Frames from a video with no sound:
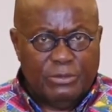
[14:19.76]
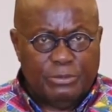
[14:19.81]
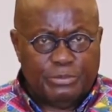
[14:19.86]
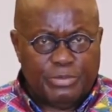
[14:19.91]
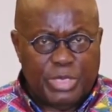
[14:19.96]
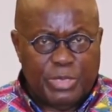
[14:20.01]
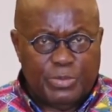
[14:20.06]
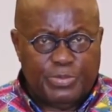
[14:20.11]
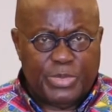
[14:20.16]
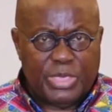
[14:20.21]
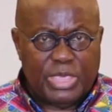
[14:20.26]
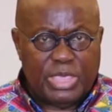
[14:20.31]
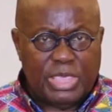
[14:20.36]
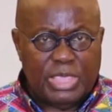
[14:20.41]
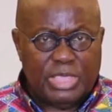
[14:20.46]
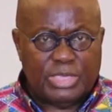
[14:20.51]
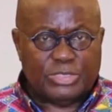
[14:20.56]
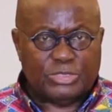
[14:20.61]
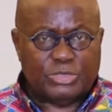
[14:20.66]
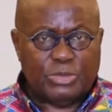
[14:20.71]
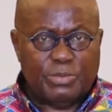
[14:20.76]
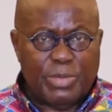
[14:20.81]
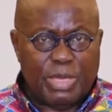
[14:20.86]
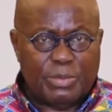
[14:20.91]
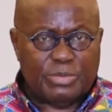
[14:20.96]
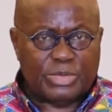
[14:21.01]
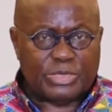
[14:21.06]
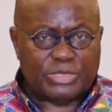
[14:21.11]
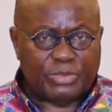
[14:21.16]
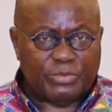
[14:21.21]
PPEs to
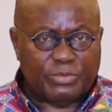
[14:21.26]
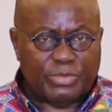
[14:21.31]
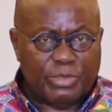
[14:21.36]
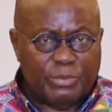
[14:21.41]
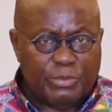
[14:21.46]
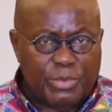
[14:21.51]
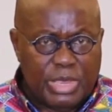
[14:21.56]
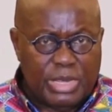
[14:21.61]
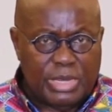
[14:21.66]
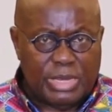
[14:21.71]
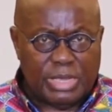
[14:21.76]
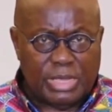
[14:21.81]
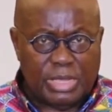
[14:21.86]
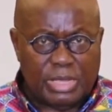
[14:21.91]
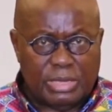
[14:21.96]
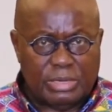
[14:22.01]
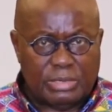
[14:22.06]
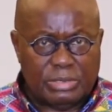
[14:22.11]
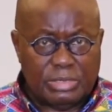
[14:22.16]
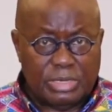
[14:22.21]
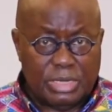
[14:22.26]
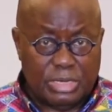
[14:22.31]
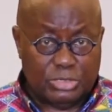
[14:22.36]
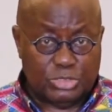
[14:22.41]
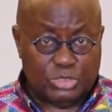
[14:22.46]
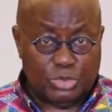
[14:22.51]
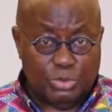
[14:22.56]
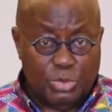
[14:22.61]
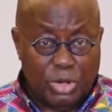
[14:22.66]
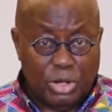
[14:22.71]
members of the media.
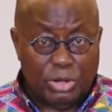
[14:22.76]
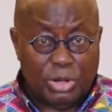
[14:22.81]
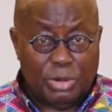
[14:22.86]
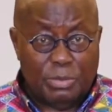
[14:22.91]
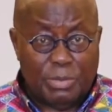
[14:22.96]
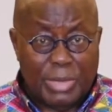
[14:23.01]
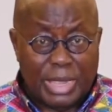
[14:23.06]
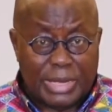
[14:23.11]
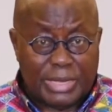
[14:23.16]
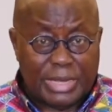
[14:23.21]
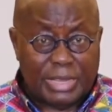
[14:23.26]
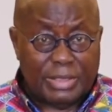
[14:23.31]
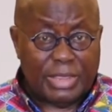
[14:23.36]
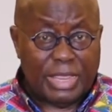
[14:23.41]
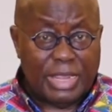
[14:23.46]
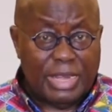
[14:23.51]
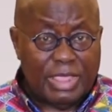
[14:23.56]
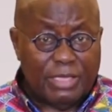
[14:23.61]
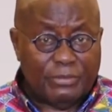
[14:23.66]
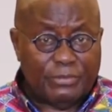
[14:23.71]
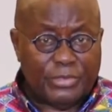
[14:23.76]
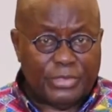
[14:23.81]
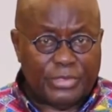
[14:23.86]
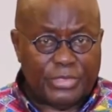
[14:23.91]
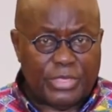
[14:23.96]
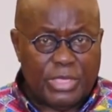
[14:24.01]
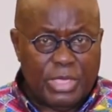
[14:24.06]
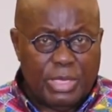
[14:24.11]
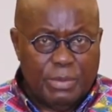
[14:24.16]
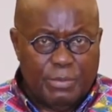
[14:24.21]
And tomorrow, Monday,
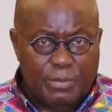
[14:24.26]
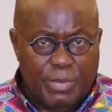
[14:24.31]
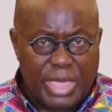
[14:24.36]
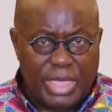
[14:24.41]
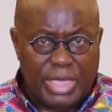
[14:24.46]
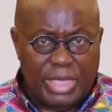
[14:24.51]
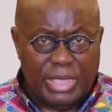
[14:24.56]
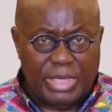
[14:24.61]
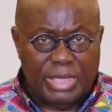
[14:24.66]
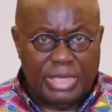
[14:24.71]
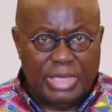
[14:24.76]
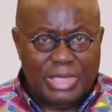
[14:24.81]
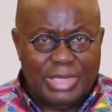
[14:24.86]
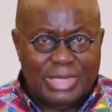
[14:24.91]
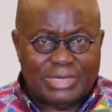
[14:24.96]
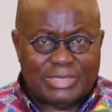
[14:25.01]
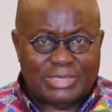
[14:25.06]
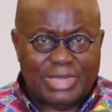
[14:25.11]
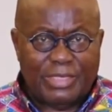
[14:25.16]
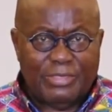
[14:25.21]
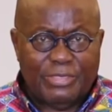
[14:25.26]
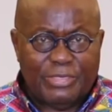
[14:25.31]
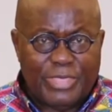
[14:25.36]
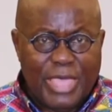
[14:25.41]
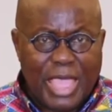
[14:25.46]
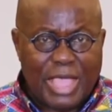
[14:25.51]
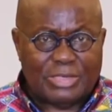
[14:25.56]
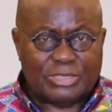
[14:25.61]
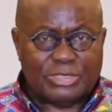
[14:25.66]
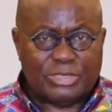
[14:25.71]
11th May,
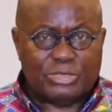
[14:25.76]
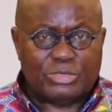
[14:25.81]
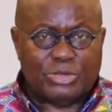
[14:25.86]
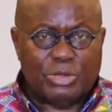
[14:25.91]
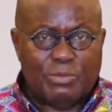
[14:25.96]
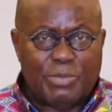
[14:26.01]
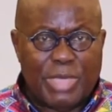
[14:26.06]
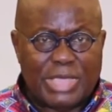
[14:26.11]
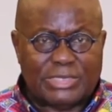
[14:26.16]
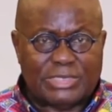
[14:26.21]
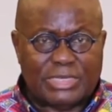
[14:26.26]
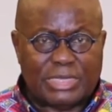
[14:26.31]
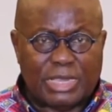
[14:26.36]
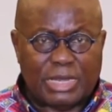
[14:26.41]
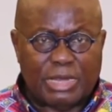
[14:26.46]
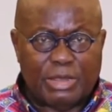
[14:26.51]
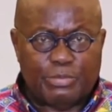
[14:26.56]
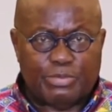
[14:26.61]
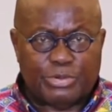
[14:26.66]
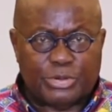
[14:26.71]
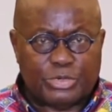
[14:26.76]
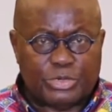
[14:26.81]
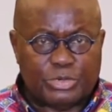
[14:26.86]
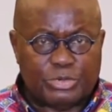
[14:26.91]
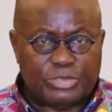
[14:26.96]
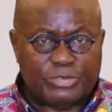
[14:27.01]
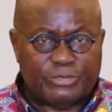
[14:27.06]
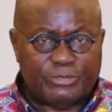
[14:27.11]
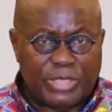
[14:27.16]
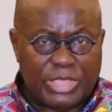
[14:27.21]
10,000 domestically
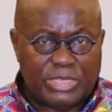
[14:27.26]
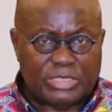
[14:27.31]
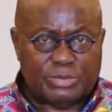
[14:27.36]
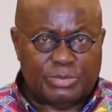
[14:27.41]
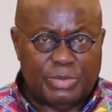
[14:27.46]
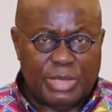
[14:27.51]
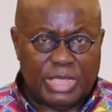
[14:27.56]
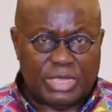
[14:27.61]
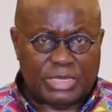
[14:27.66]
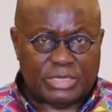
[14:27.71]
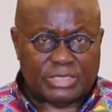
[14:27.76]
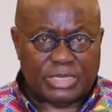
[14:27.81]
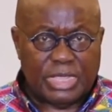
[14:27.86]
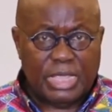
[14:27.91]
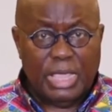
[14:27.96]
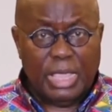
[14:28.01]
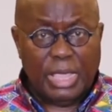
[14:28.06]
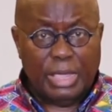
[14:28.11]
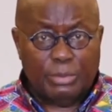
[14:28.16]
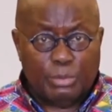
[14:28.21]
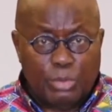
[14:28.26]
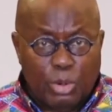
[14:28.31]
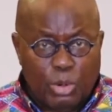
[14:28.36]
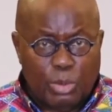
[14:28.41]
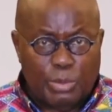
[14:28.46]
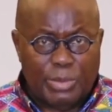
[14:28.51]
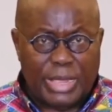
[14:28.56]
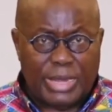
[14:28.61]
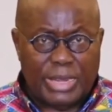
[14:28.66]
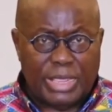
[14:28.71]
produced face masks and
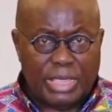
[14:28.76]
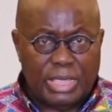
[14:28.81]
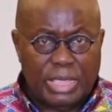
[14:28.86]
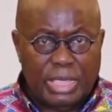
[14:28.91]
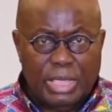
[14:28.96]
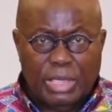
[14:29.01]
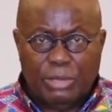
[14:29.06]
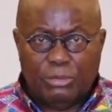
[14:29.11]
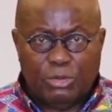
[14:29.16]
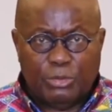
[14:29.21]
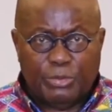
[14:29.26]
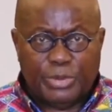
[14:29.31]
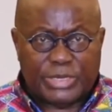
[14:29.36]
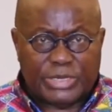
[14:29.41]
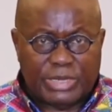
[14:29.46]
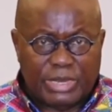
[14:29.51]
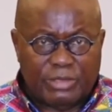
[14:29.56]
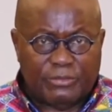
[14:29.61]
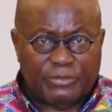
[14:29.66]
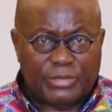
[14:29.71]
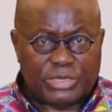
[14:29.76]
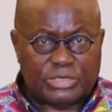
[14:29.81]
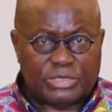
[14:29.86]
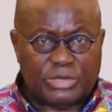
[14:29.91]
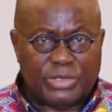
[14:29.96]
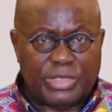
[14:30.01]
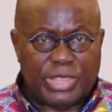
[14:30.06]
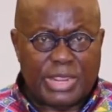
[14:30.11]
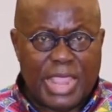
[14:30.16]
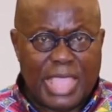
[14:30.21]
more money will be delivered
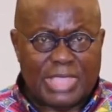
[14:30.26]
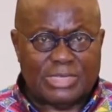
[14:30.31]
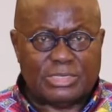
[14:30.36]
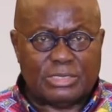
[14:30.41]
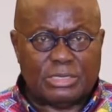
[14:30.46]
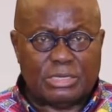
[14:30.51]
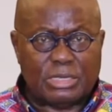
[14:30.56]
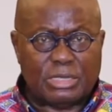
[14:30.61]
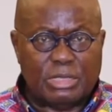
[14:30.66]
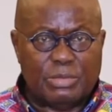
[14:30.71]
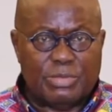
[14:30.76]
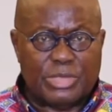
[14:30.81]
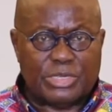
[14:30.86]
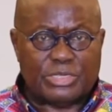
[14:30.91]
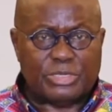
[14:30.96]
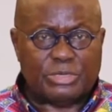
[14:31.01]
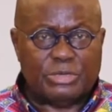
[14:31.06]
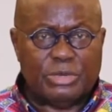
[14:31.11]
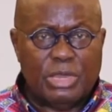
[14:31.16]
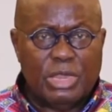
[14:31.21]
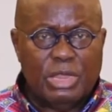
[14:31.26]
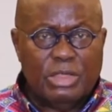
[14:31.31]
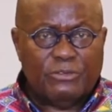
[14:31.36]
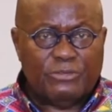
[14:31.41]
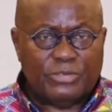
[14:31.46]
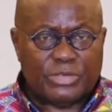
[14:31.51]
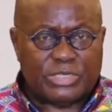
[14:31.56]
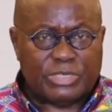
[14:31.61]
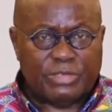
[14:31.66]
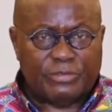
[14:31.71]
to the National Commission
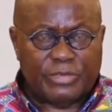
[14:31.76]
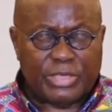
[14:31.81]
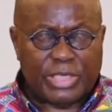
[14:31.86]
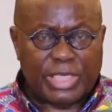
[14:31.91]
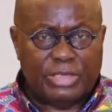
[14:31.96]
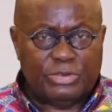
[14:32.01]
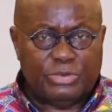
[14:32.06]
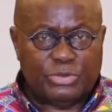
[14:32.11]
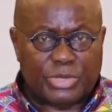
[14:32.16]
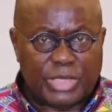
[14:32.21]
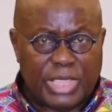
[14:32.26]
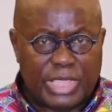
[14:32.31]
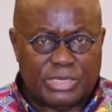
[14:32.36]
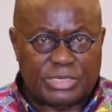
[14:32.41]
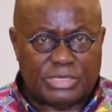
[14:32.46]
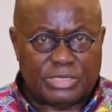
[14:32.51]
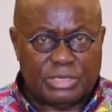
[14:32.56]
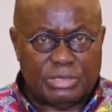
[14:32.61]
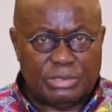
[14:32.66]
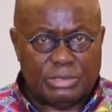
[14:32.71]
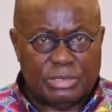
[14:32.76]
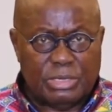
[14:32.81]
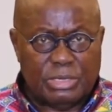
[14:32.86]
for Civic Education